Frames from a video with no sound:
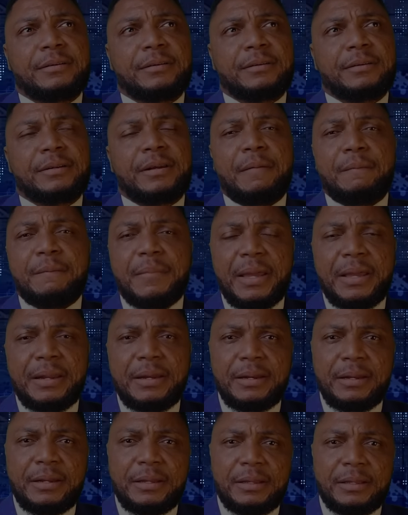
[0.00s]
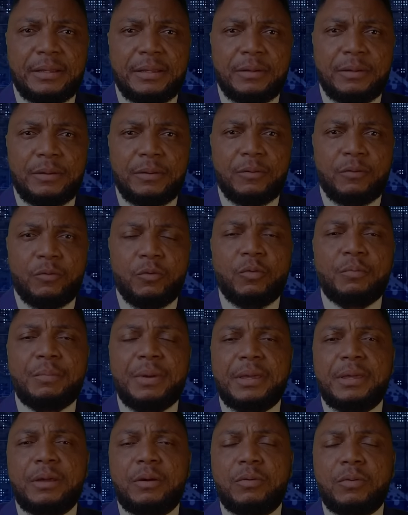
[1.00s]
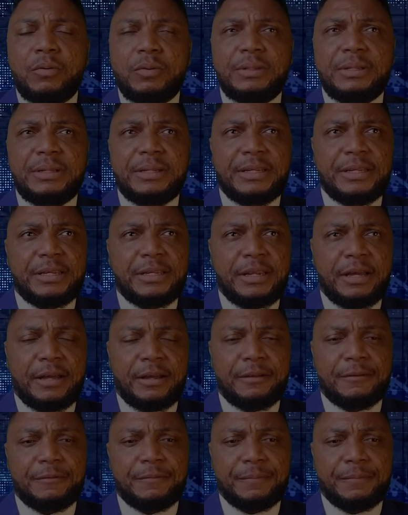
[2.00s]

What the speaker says: the man will make a good leader,